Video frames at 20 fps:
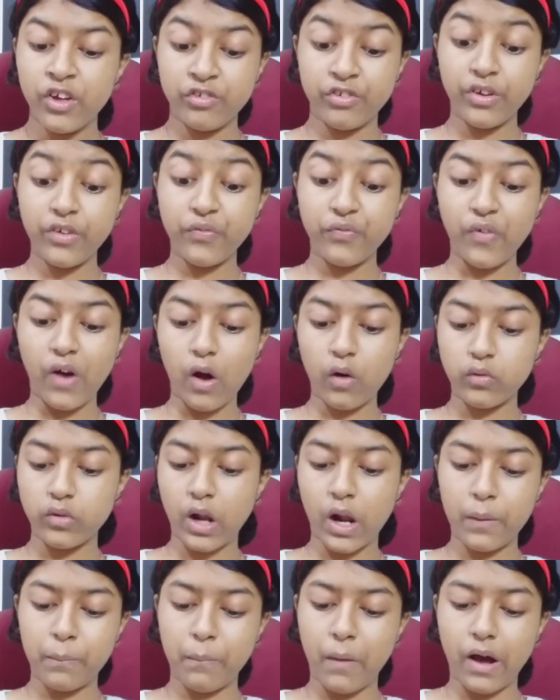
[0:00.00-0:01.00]
She found
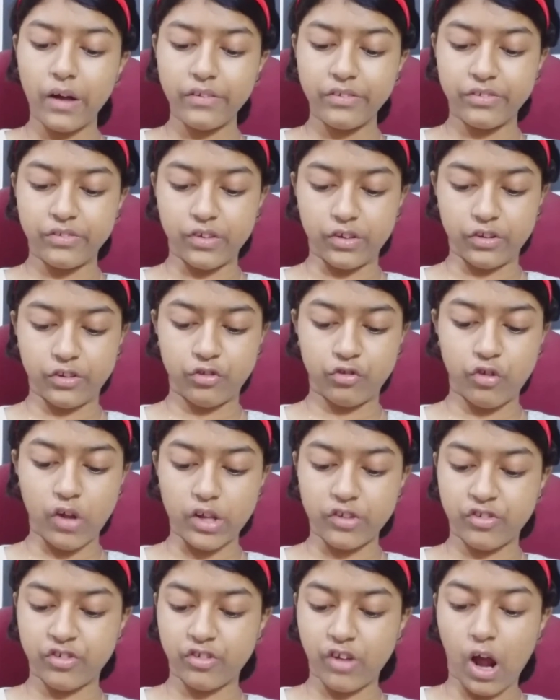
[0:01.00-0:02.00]
her master
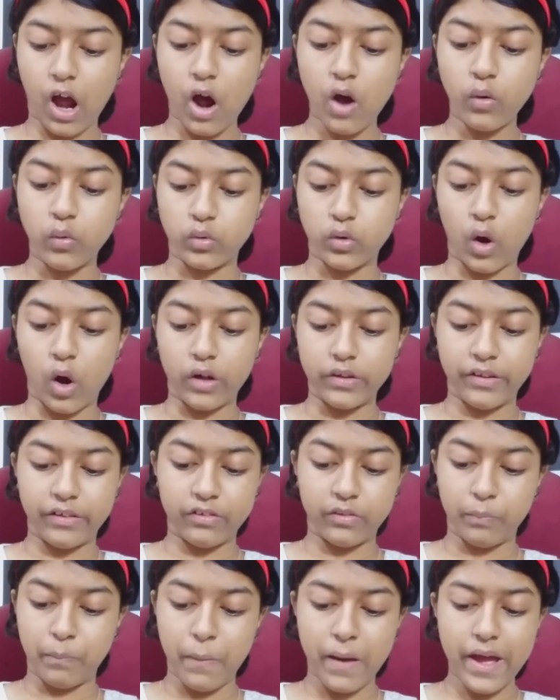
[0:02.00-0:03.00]
stretched out on
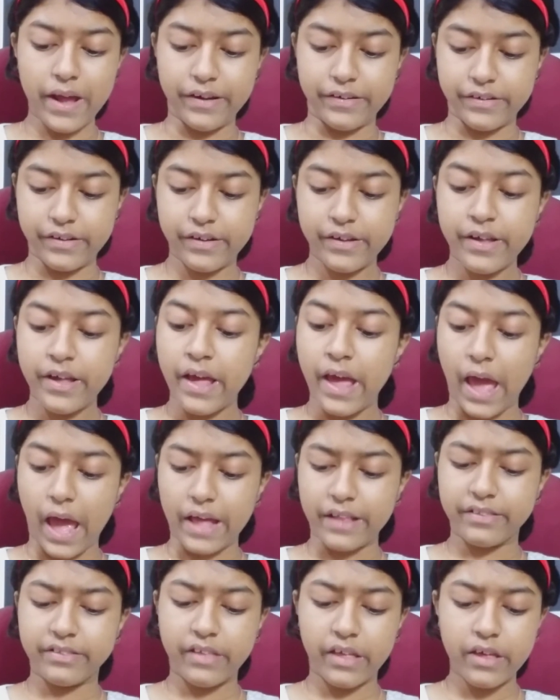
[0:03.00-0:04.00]
his bed
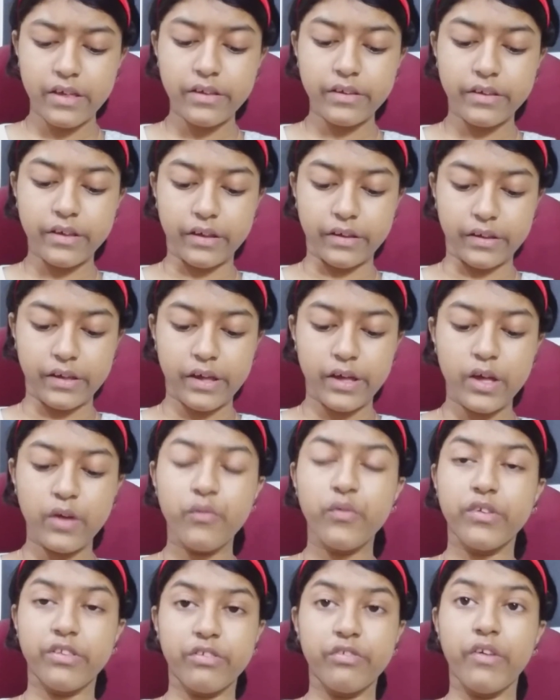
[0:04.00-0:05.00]
and thinking he
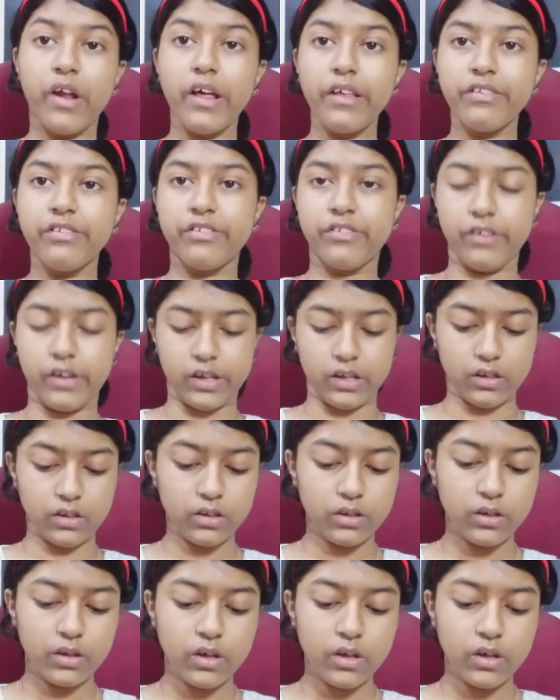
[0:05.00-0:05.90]
was resting.